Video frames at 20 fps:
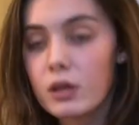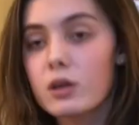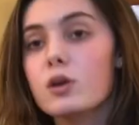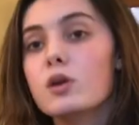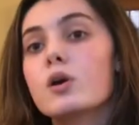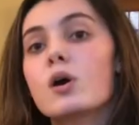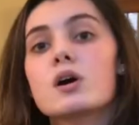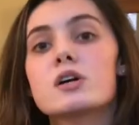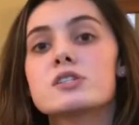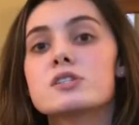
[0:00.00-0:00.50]

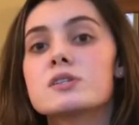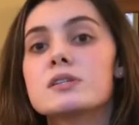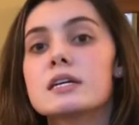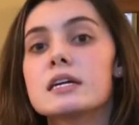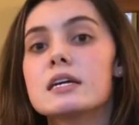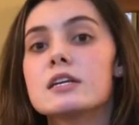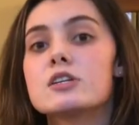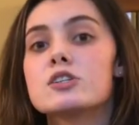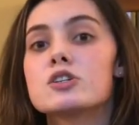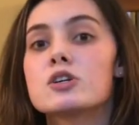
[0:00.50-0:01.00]
You also
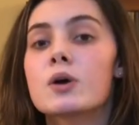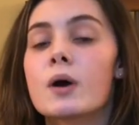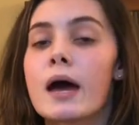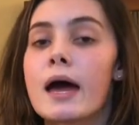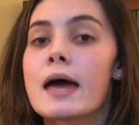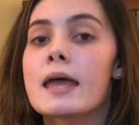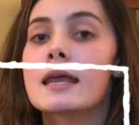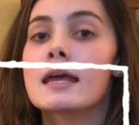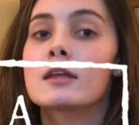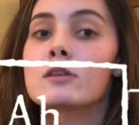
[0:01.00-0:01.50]
need to go
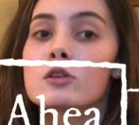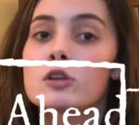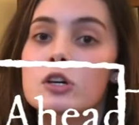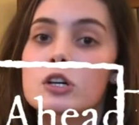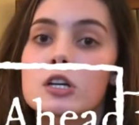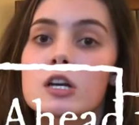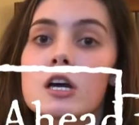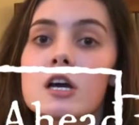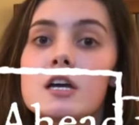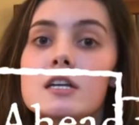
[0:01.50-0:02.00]
ahead and look
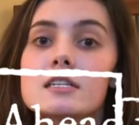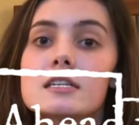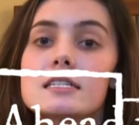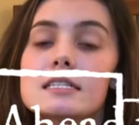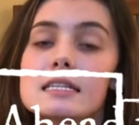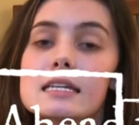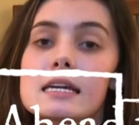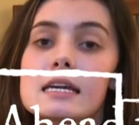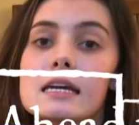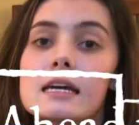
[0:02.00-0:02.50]
to
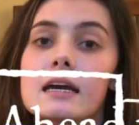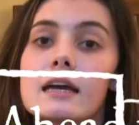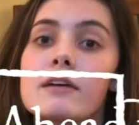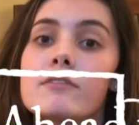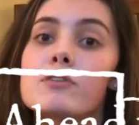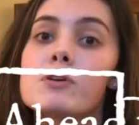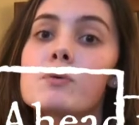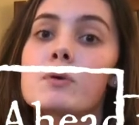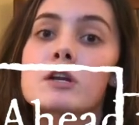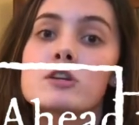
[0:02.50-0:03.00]
see
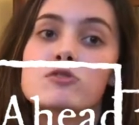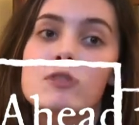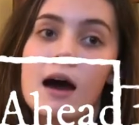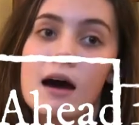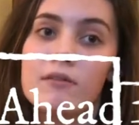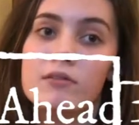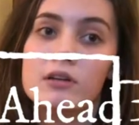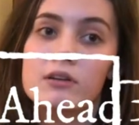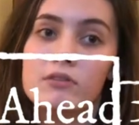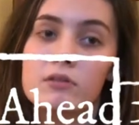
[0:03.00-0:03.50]
if you want to
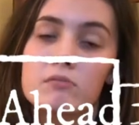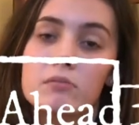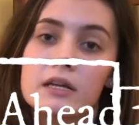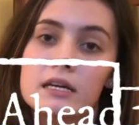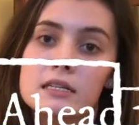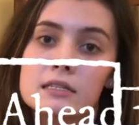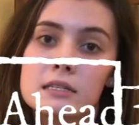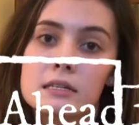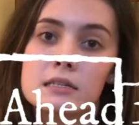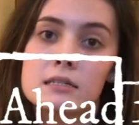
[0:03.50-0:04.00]
travel different
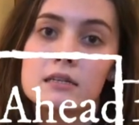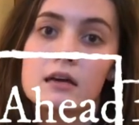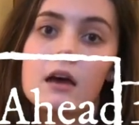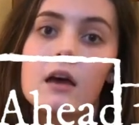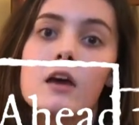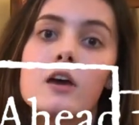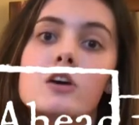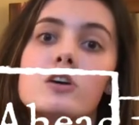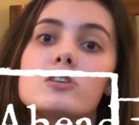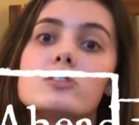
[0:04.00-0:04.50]
places.
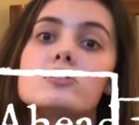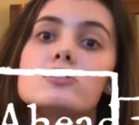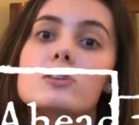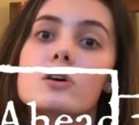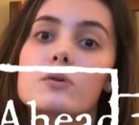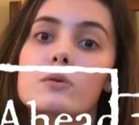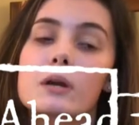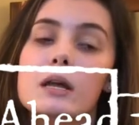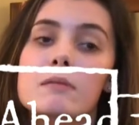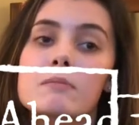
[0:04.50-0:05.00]

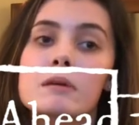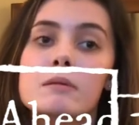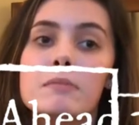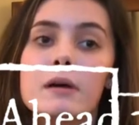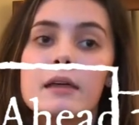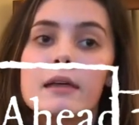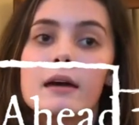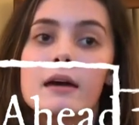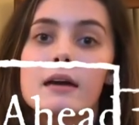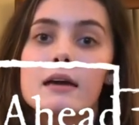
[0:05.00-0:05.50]
So what I mean
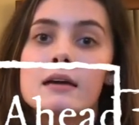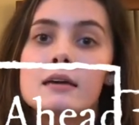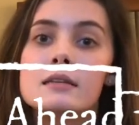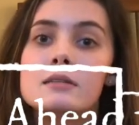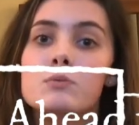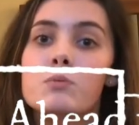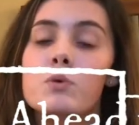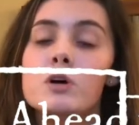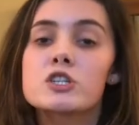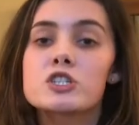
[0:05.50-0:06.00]
by that
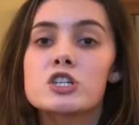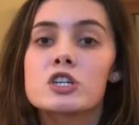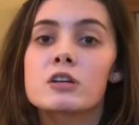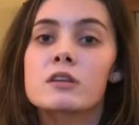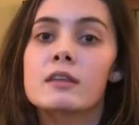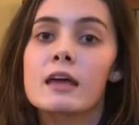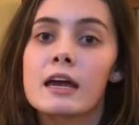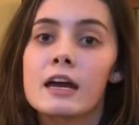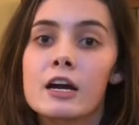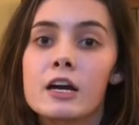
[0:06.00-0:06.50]
is once you're
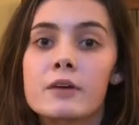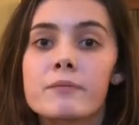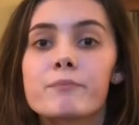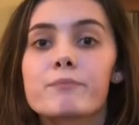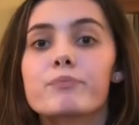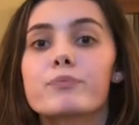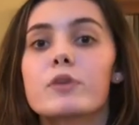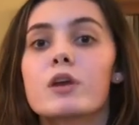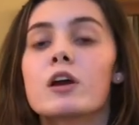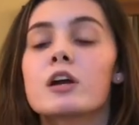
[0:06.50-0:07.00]
there,
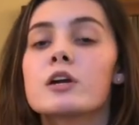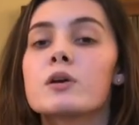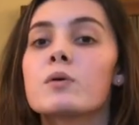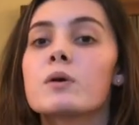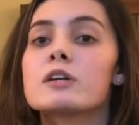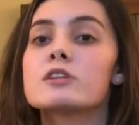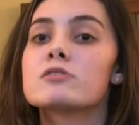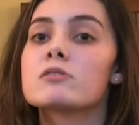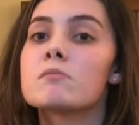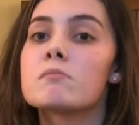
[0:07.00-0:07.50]
are you
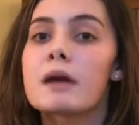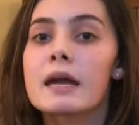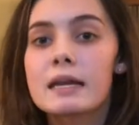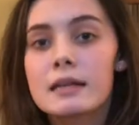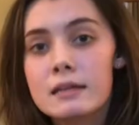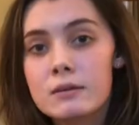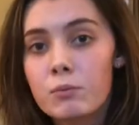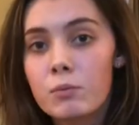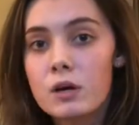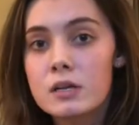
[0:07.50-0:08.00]
going to remain
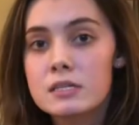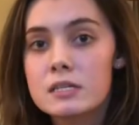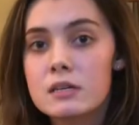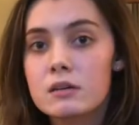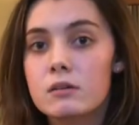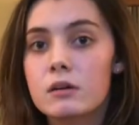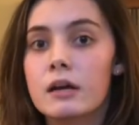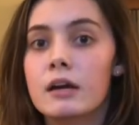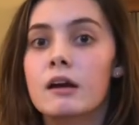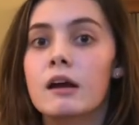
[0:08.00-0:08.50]
in a
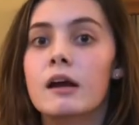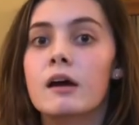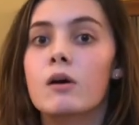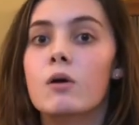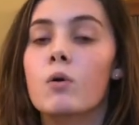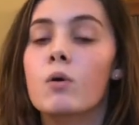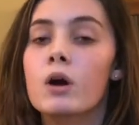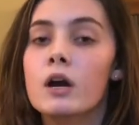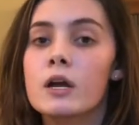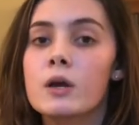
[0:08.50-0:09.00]
single area
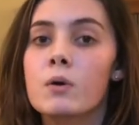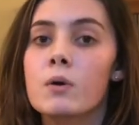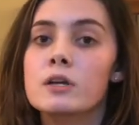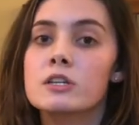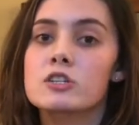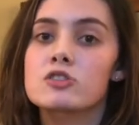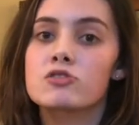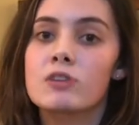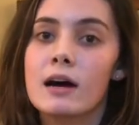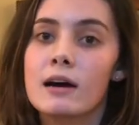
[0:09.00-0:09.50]
or are you going
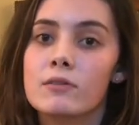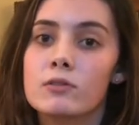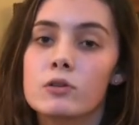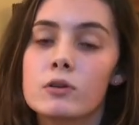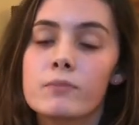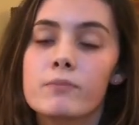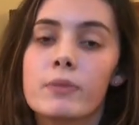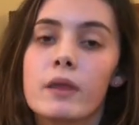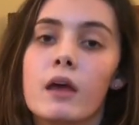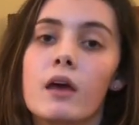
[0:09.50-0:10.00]
to travel?